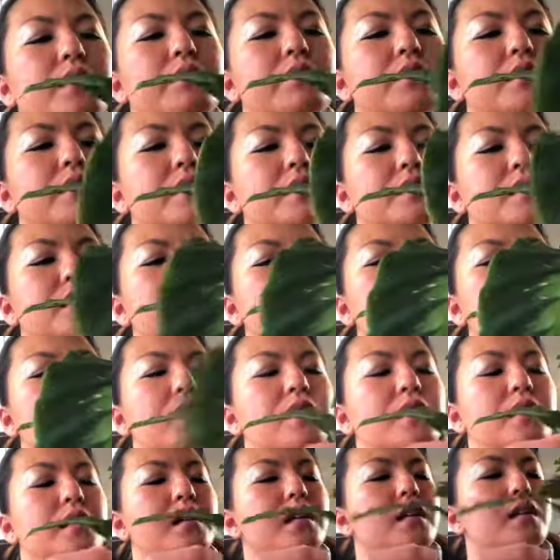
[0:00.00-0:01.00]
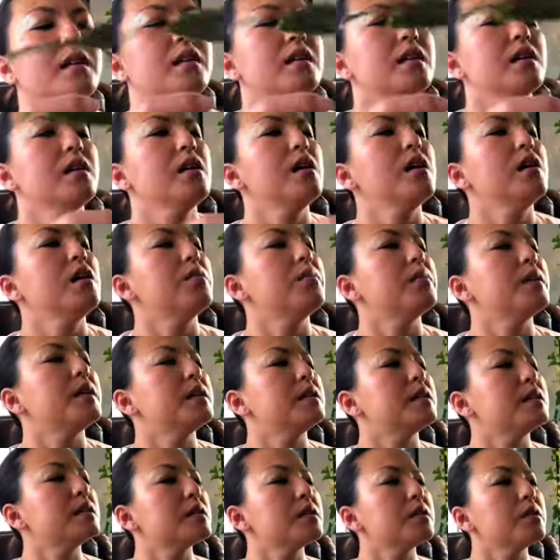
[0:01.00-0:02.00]
wasn't. but
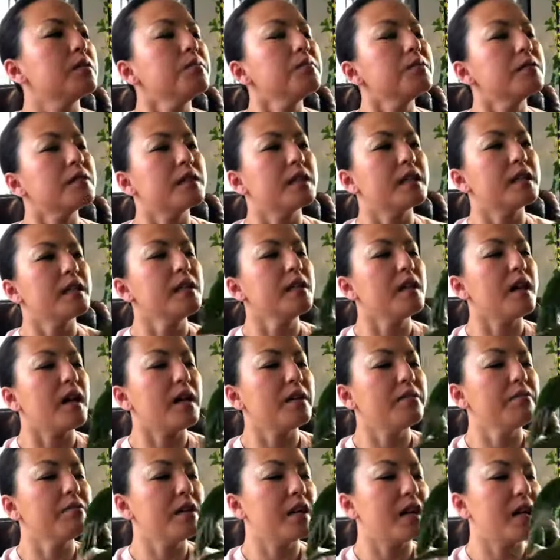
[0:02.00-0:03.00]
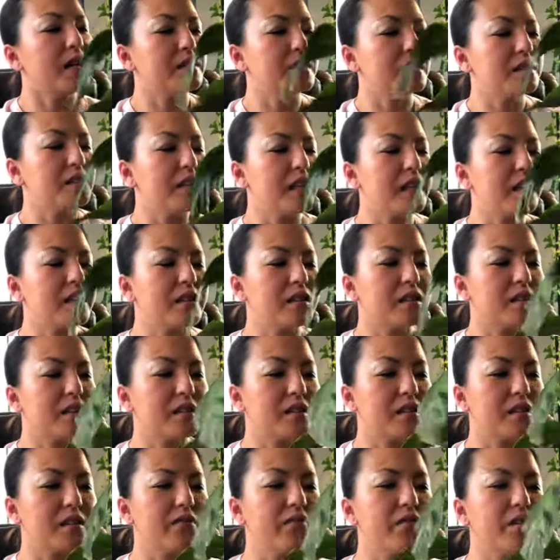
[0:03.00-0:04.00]
it's so pretty. I will have to get
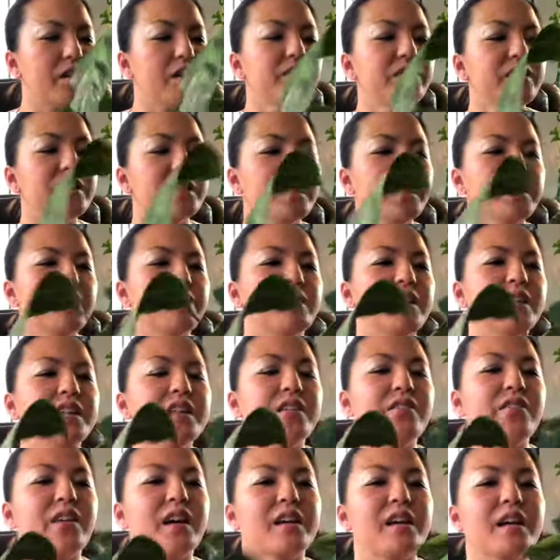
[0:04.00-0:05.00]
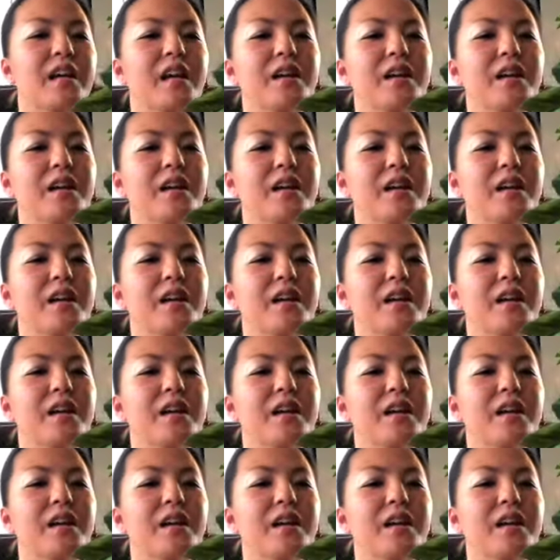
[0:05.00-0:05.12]
the velvety one if I could